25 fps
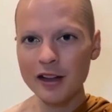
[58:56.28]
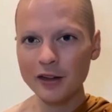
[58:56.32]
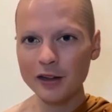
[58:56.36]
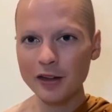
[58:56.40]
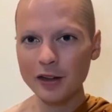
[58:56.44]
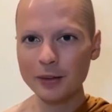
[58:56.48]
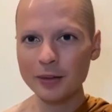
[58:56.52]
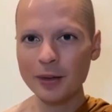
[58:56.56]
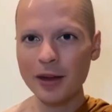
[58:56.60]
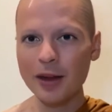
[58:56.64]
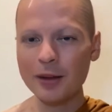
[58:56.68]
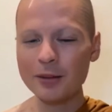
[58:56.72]

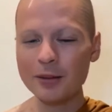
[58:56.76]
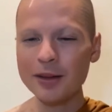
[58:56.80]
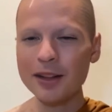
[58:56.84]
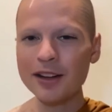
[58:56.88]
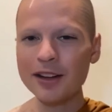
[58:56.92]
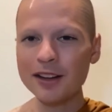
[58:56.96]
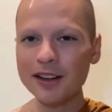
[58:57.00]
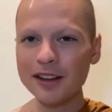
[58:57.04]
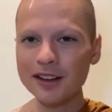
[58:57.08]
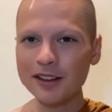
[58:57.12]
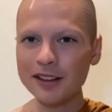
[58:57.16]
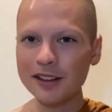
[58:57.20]
So I'm, I'm
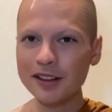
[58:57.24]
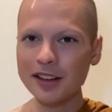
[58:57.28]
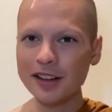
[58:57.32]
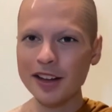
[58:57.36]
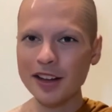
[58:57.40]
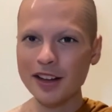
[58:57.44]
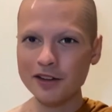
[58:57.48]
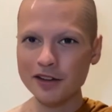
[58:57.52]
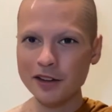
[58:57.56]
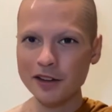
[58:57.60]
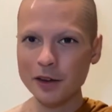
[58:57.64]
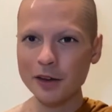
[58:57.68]
curious
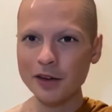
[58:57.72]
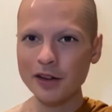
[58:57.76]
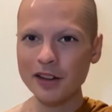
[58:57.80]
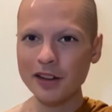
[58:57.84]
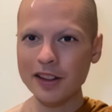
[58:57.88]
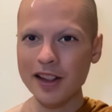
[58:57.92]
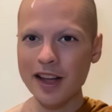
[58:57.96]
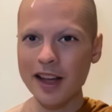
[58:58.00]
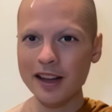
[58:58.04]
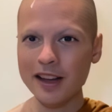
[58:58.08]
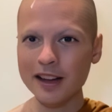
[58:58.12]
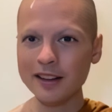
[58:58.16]
if you
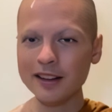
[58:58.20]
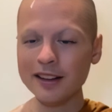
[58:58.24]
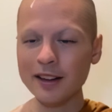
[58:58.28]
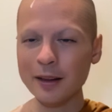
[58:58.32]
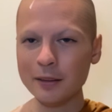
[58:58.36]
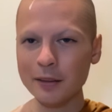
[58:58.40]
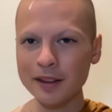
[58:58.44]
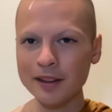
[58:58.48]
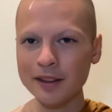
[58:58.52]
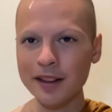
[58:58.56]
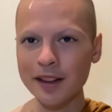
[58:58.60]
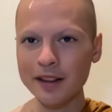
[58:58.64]
see that as
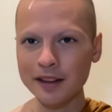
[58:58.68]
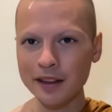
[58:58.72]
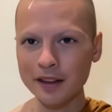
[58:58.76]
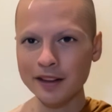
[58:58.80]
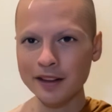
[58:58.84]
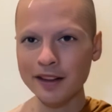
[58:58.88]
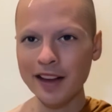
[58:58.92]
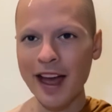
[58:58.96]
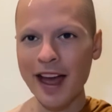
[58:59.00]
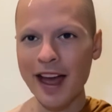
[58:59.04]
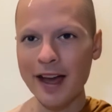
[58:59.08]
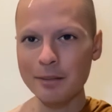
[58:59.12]
something that
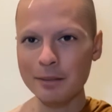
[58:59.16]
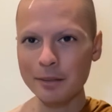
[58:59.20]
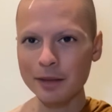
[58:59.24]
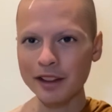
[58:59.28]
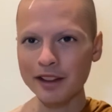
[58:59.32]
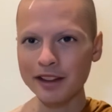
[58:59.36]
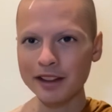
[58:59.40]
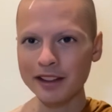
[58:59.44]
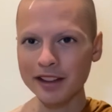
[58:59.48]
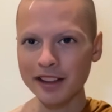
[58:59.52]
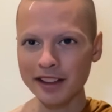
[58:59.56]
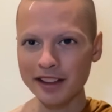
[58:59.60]
does
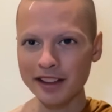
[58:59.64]
happen